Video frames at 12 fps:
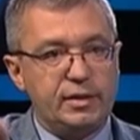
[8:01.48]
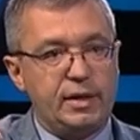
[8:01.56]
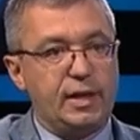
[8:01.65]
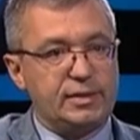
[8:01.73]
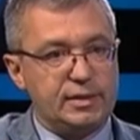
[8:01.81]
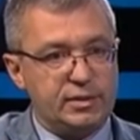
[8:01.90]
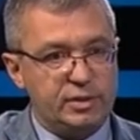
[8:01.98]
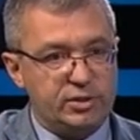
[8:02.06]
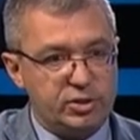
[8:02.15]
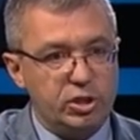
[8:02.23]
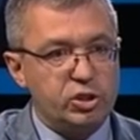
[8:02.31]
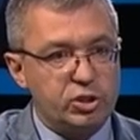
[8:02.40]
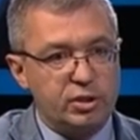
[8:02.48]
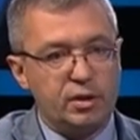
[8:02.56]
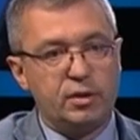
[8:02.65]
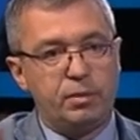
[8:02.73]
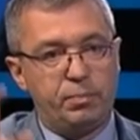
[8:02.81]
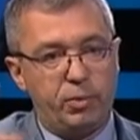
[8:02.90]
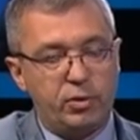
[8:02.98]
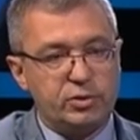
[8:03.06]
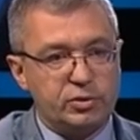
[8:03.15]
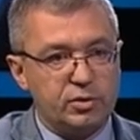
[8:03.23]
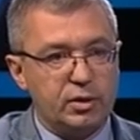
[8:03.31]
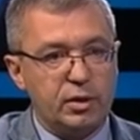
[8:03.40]
takes a decision and the
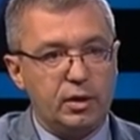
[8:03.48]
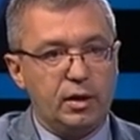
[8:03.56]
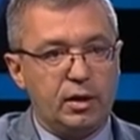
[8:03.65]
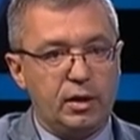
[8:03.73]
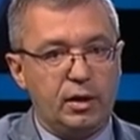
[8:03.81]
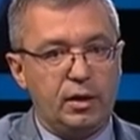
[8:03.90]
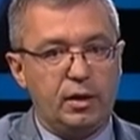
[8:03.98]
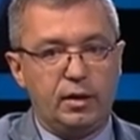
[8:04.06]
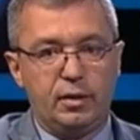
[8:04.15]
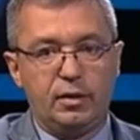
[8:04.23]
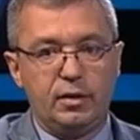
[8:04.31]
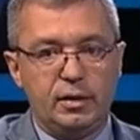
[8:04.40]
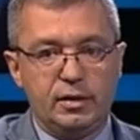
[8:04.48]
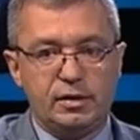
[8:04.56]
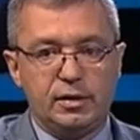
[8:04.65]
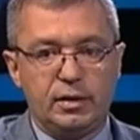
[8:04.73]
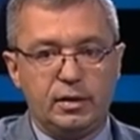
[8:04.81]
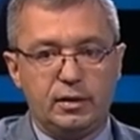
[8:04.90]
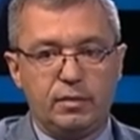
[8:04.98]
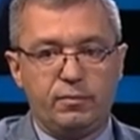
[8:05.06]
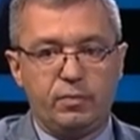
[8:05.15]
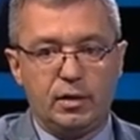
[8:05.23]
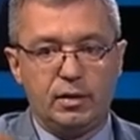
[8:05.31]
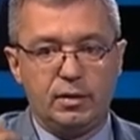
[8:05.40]
person uh, uh, is uh,
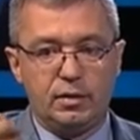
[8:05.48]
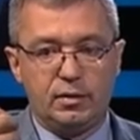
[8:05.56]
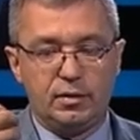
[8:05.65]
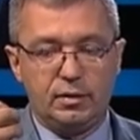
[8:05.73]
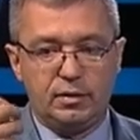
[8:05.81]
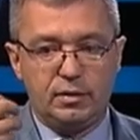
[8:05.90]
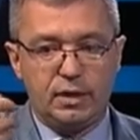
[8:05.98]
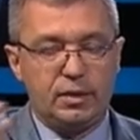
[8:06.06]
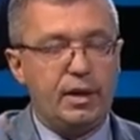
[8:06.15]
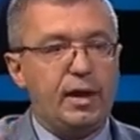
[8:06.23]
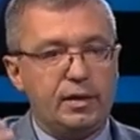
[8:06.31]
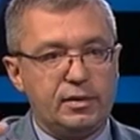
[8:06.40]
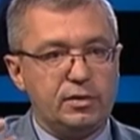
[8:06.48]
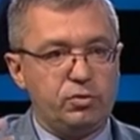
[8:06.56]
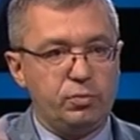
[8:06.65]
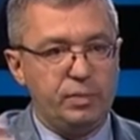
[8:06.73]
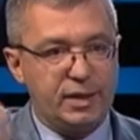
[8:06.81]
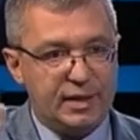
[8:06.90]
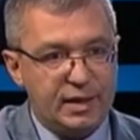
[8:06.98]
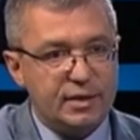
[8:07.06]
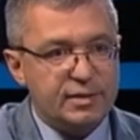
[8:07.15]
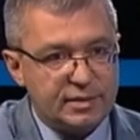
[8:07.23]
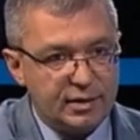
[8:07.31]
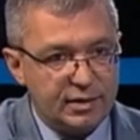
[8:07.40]
uh declared to be
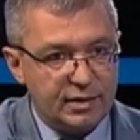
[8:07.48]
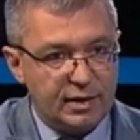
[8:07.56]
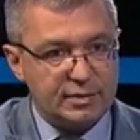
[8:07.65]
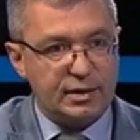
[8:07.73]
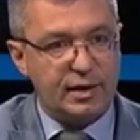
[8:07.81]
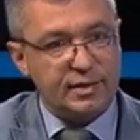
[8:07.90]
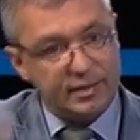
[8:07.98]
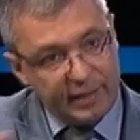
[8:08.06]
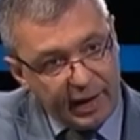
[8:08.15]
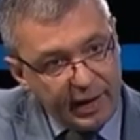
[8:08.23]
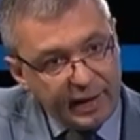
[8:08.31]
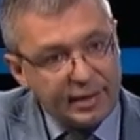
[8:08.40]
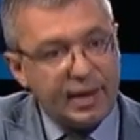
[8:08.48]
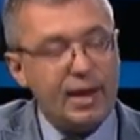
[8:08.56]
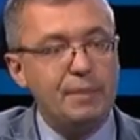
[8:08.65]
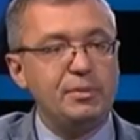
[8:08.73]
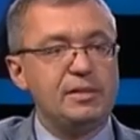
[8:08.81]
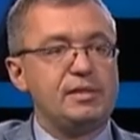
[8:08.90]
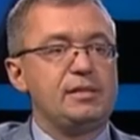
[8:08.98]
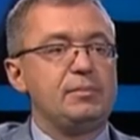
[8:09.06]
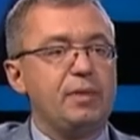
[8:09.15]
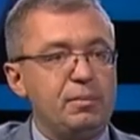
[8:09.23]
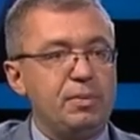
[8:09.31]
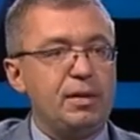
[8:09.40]
guilty, yes, and then amnesty
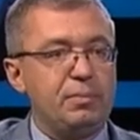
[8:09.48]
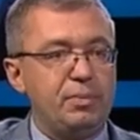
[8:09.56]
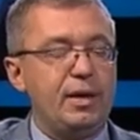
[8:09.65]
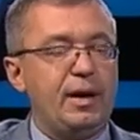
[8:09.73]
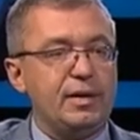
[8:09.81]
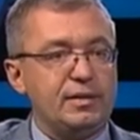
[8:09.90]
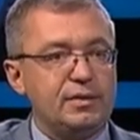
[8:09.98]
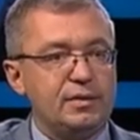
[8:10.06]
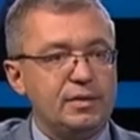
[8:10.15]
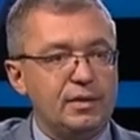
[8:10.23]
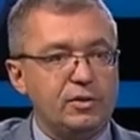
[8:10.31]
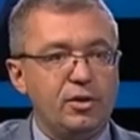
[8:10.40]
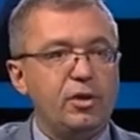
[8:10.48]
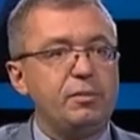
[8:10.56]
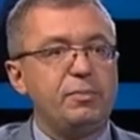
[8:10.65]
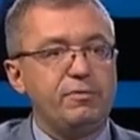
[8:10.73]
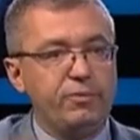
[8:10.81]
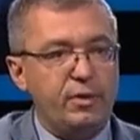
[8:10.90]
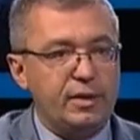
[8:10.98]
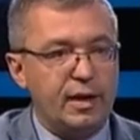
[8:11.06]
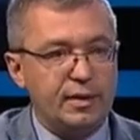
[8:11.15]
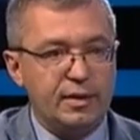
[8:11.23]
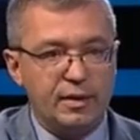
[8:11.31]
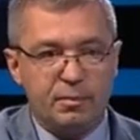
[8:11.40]
may be applied. Not before
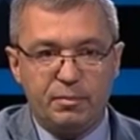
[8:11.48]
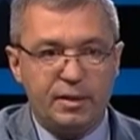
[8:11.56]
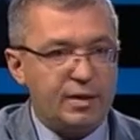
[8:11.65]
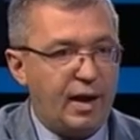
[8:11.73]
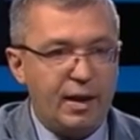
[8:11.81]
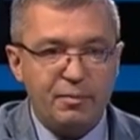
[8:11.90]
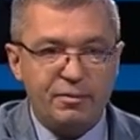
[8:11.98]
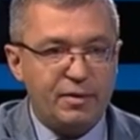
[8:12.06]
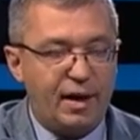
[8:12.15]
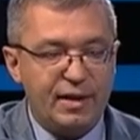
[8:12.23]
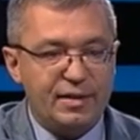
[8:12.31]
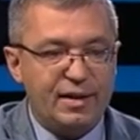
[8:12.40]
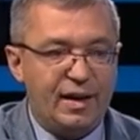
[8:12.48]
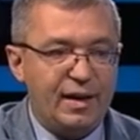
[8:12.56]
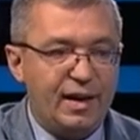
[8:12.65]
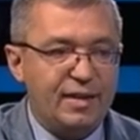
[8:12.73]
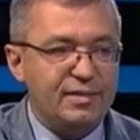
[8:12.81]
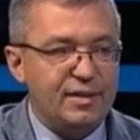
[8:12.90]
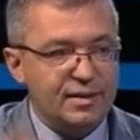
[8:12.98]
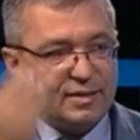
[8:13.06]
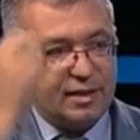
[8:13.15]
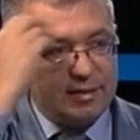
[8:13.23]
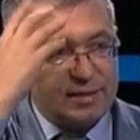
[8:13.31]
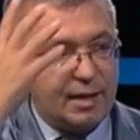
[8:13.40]
that, but I'm, I, I think
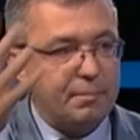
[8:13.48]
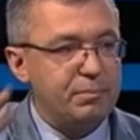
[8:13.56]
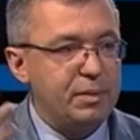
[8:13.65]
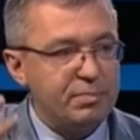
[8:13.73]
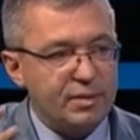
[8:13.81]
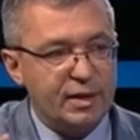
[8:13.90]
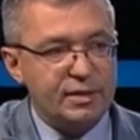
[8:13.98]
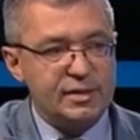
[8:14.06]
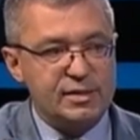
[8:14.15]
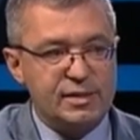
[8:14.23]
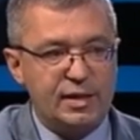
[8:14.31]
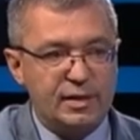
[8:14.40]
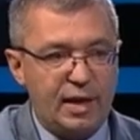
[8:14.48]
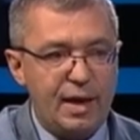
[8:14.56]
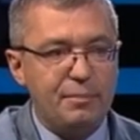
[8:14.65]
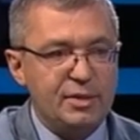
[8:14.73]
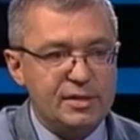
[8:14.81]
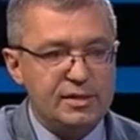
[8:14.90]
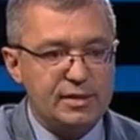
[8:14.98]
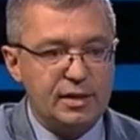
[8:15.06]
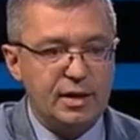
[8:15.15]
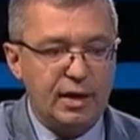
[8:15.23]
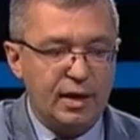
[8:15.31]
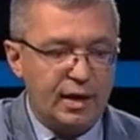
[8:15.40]
that some people understand
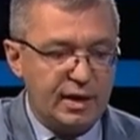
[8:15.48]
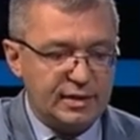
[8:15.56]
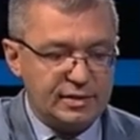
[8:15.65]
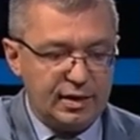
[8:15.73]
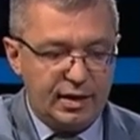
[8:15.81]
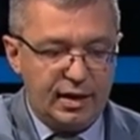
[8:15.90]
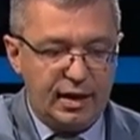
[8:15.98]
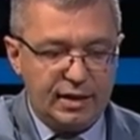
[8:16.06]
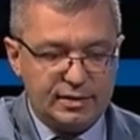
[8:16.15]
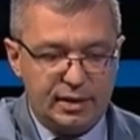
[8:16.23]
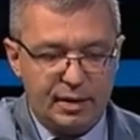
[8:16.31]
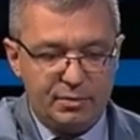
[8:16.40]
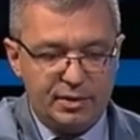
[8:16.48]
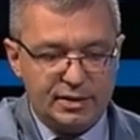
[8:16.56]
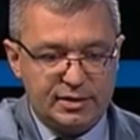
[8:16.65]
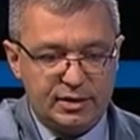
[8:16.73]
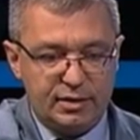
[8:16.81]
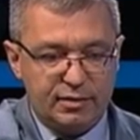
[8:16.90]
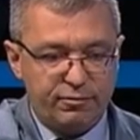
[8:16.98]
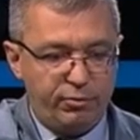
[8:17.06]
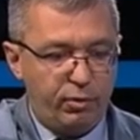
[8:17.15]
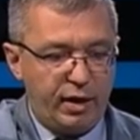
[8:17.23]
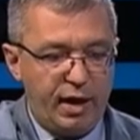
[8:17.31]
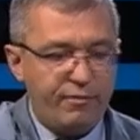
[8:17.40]
amnesty as, as amnesty
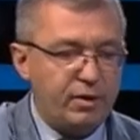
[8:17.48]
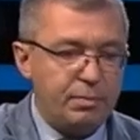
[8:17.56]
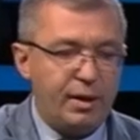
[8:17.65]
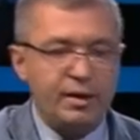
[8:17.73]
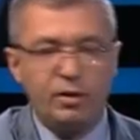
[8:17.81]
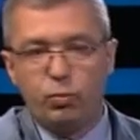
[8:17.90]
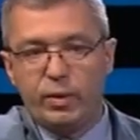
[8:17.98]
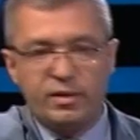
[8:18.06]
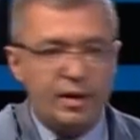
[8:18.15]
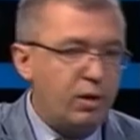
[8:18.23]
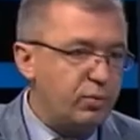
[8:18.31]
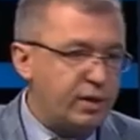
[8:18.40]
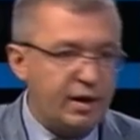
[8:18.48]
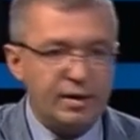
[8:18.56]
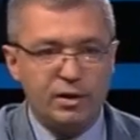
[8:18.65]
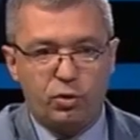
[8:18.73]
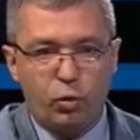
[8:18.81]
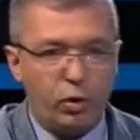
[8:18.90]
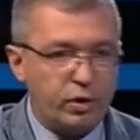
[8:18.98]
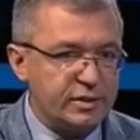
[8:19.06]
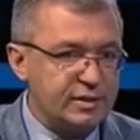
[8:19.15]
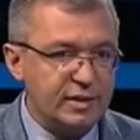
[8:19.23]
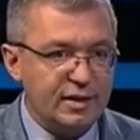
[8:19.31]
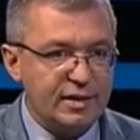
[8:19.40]
for everybody without any
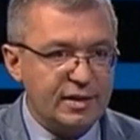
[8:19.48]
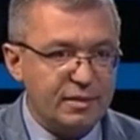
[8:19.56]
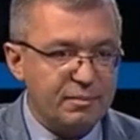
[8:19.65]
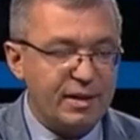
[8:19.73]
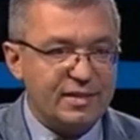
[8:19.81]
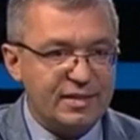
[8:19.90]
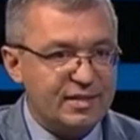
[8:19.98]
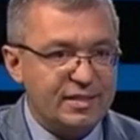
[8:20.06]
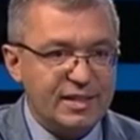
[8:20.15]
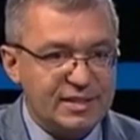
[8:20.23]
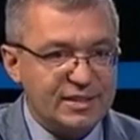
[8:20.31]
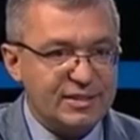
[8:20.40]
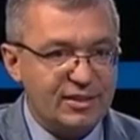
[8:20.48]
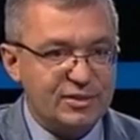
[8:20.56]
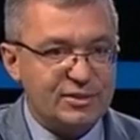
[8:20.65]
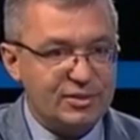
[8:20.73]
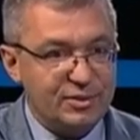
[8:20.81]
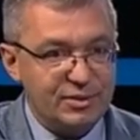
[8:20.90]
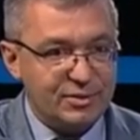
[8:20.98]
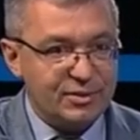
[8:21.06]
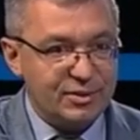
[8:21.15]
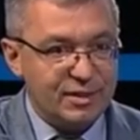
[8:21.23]
courts. But this is not true.